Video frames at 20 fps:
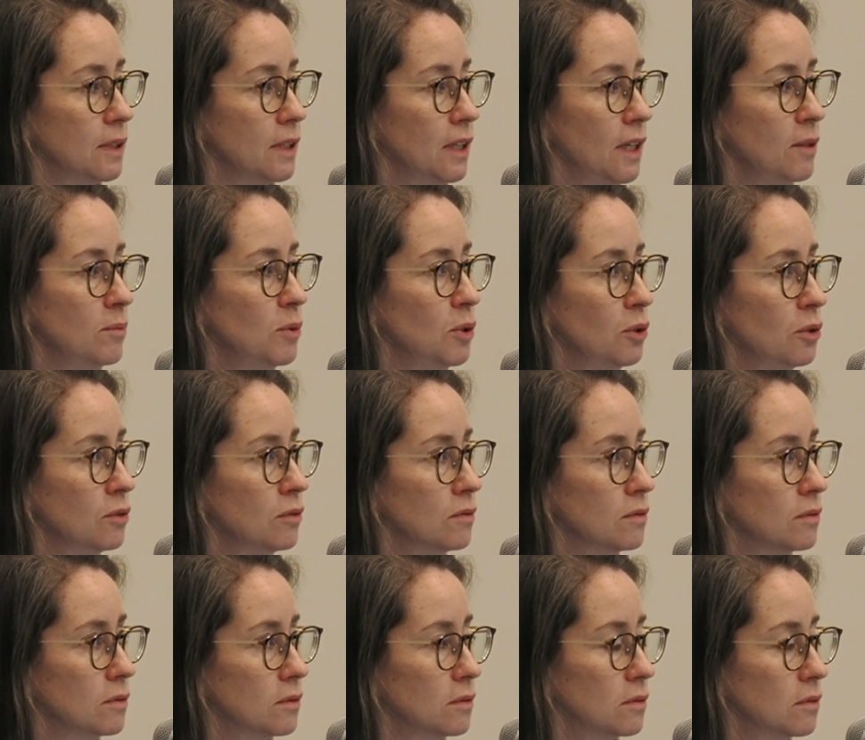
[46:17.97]
immune
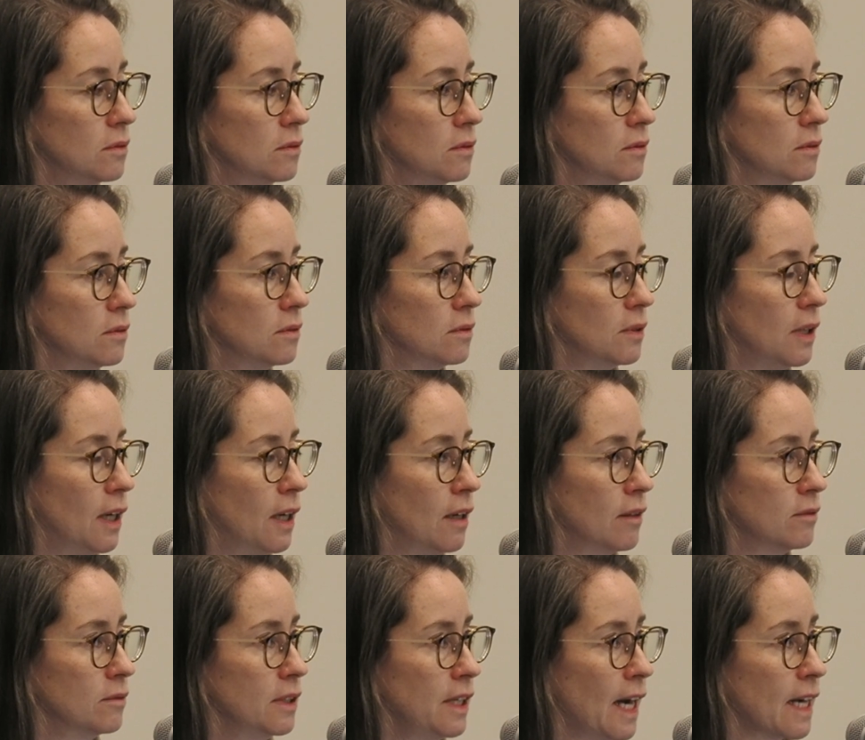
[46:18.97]

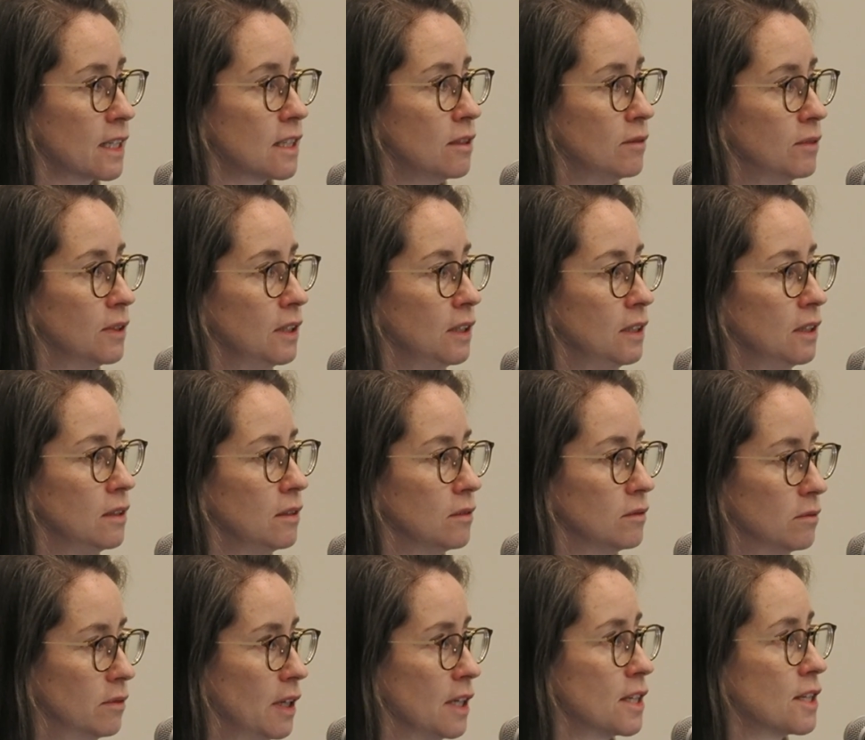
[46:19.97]
reactivity
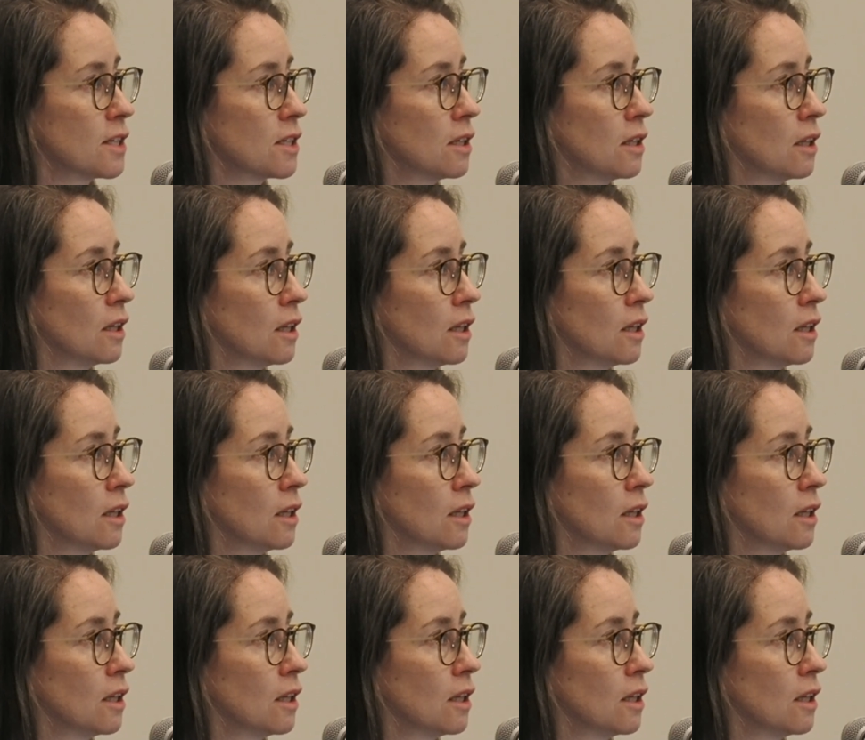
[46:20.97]
risk.